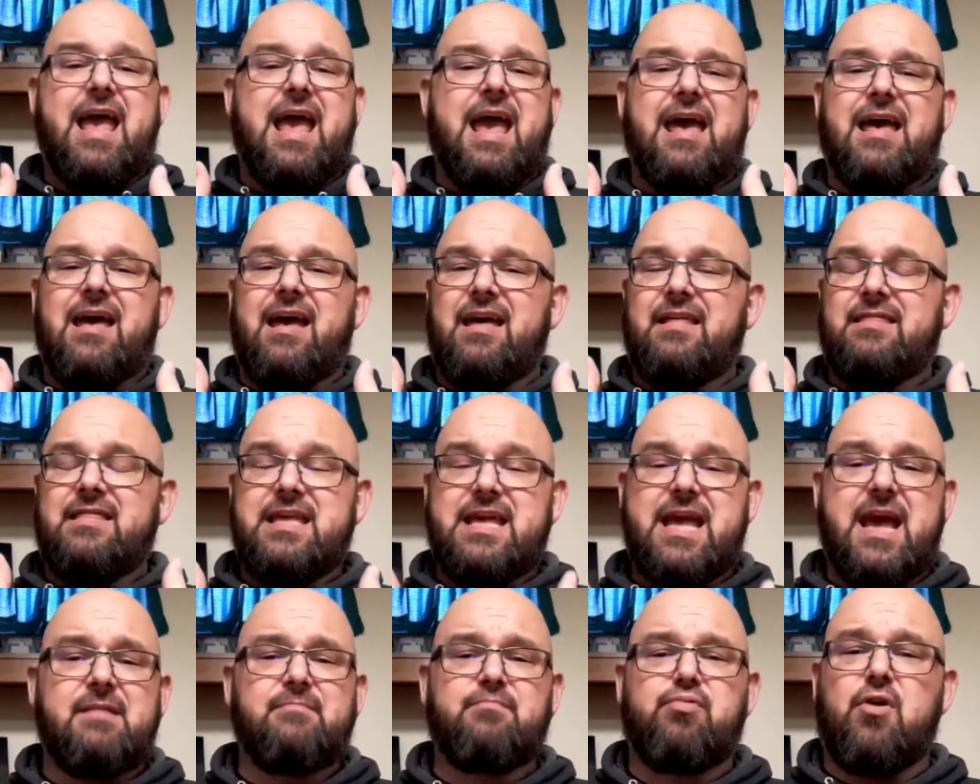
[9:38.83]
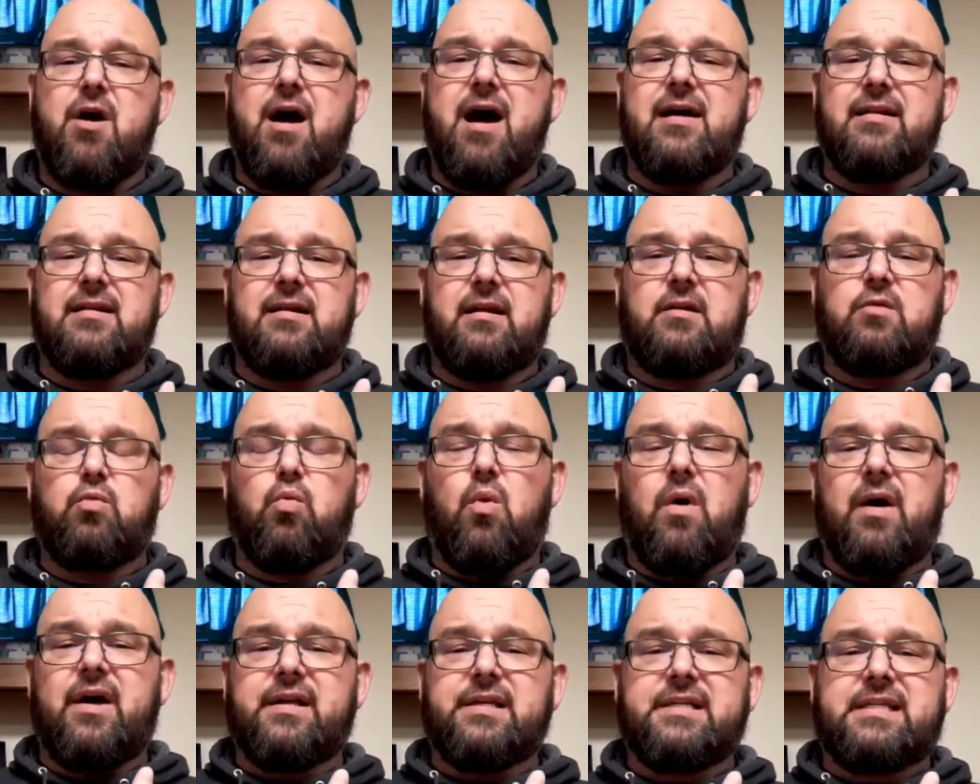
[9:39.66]
And the end product
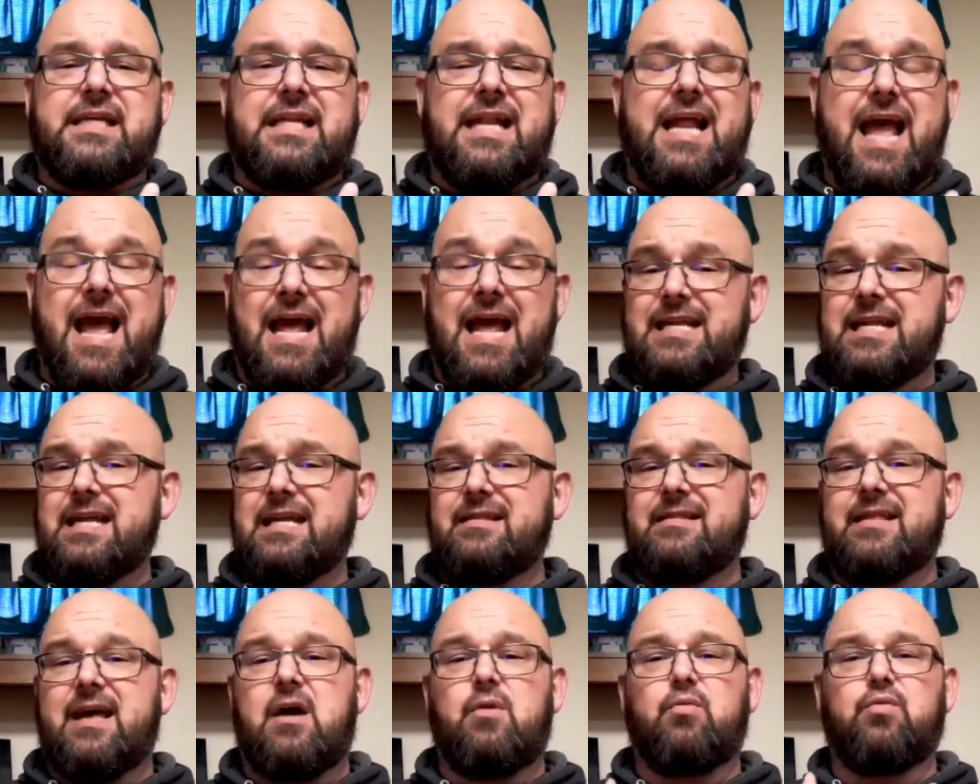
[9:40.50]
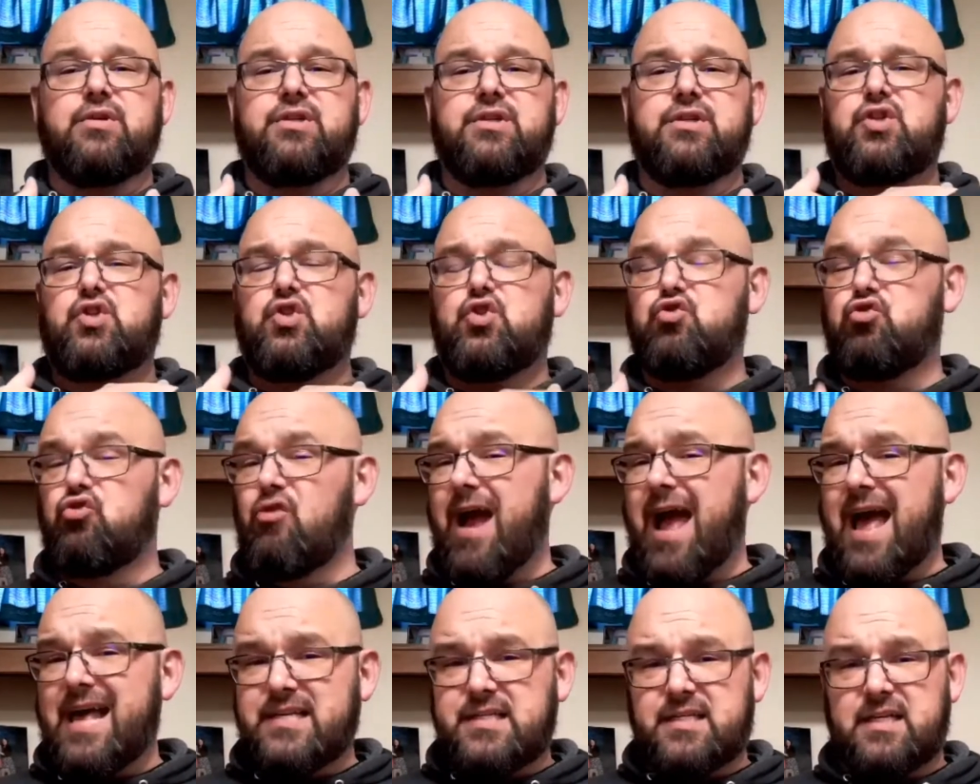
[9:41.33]
was an ending that was
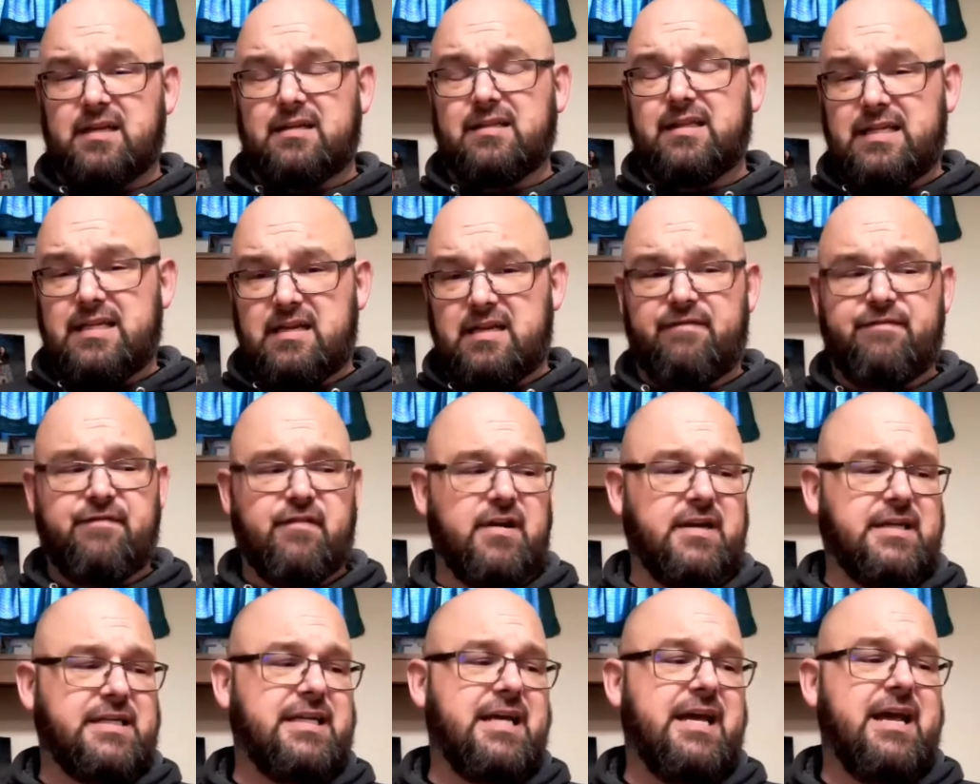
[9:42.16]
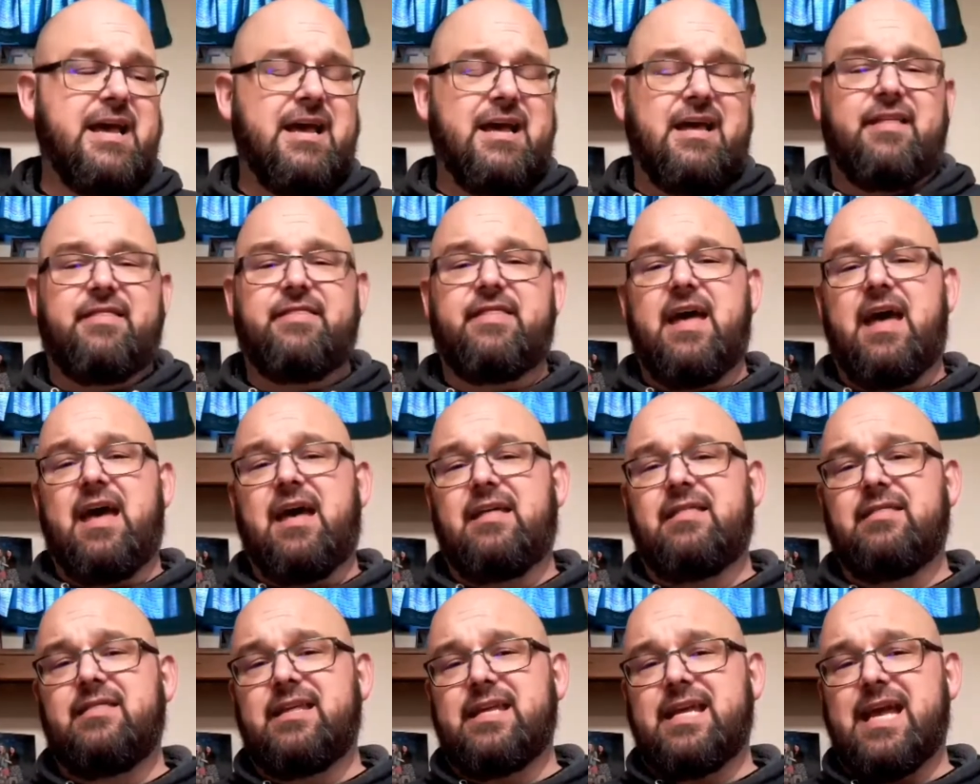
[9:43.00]
drastically different
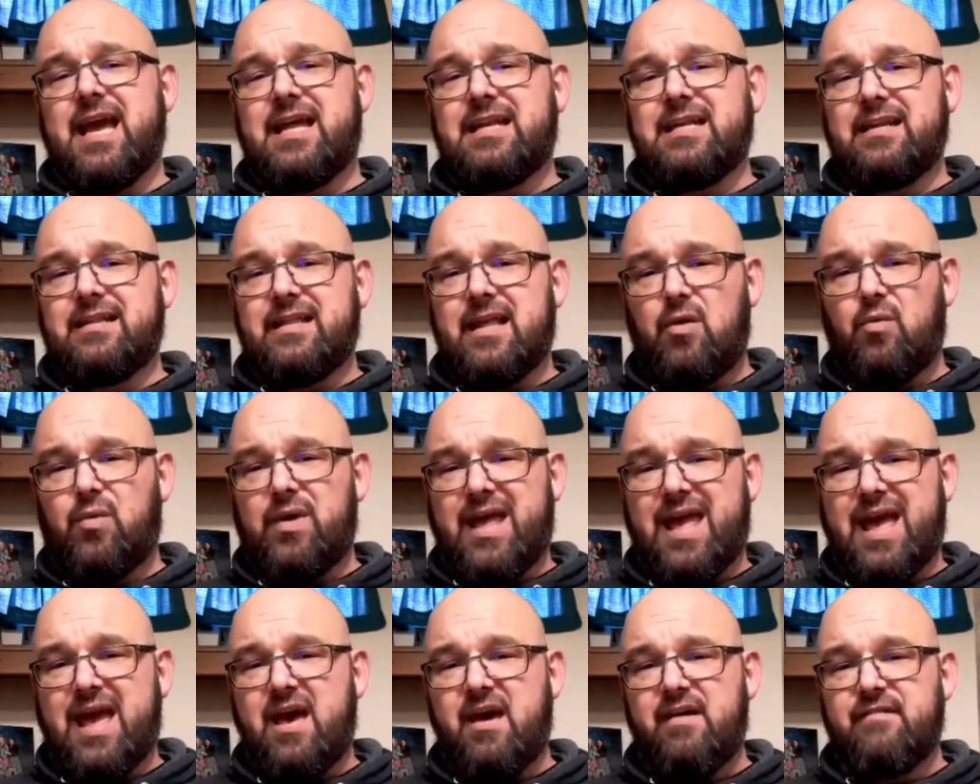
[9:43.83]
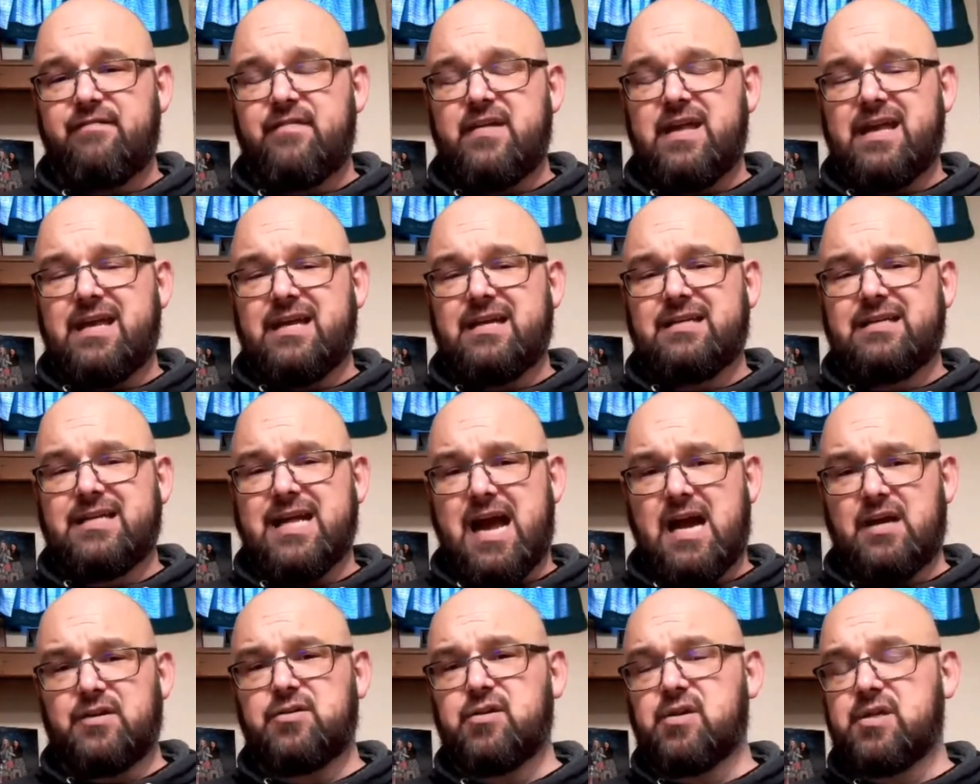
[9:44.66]
than the ending that we have in
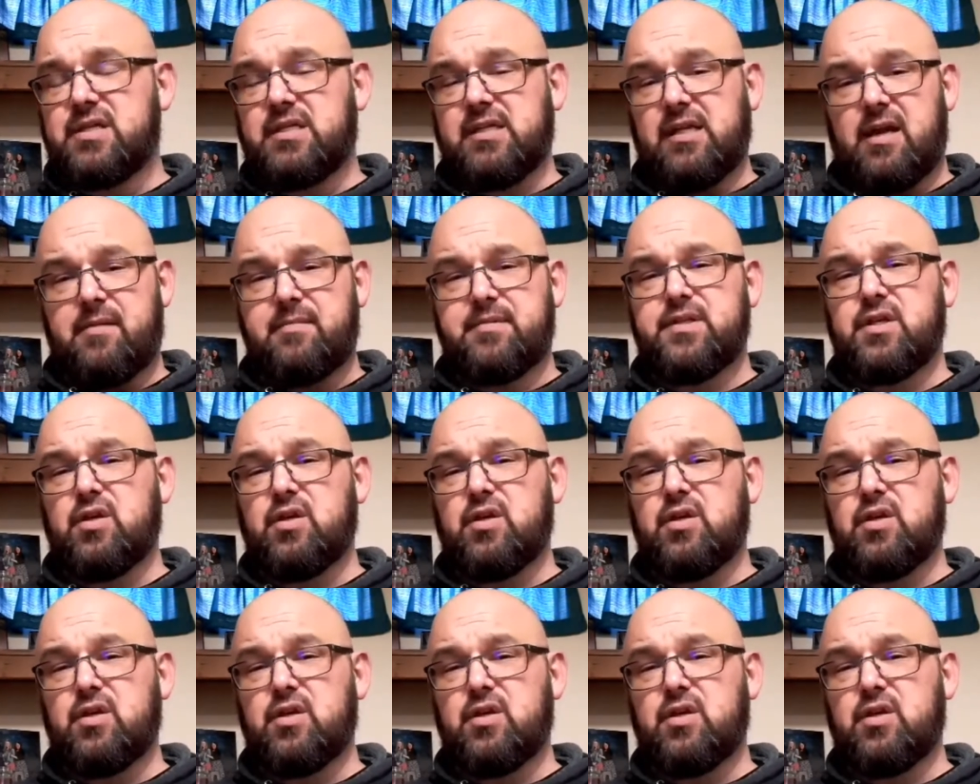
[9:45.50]
Doctor Sleep.